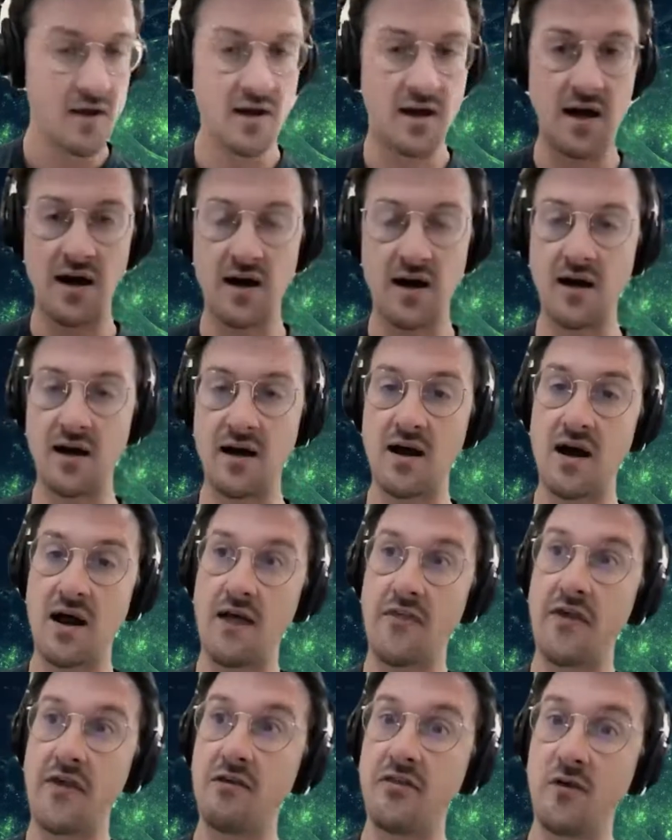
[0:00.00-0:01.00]

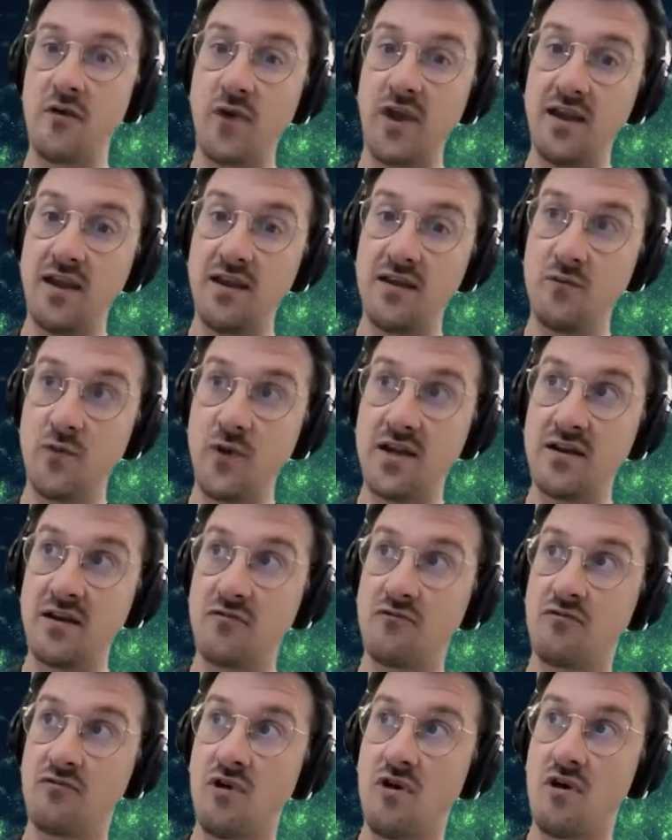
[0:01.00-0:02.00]
The other thing we
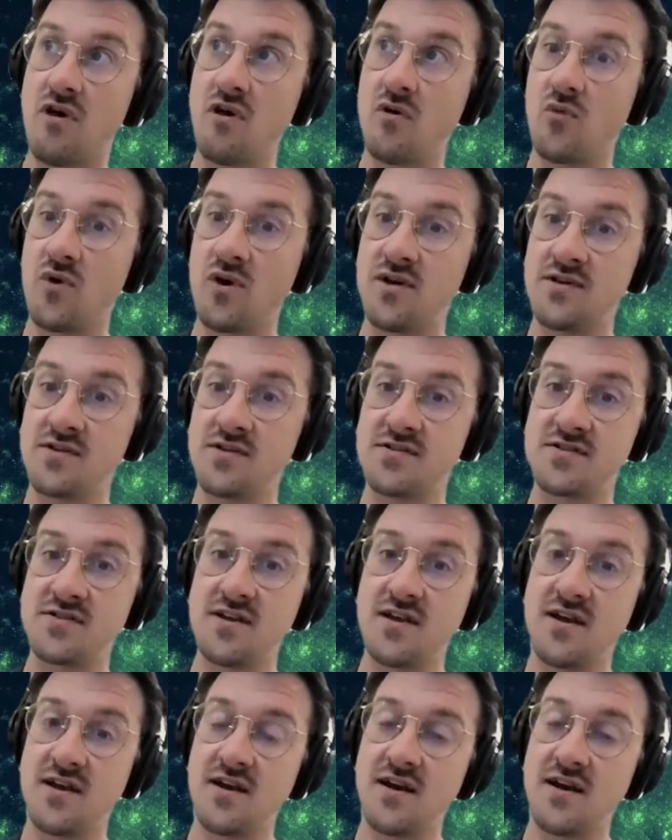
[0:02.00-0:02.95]
did wrong was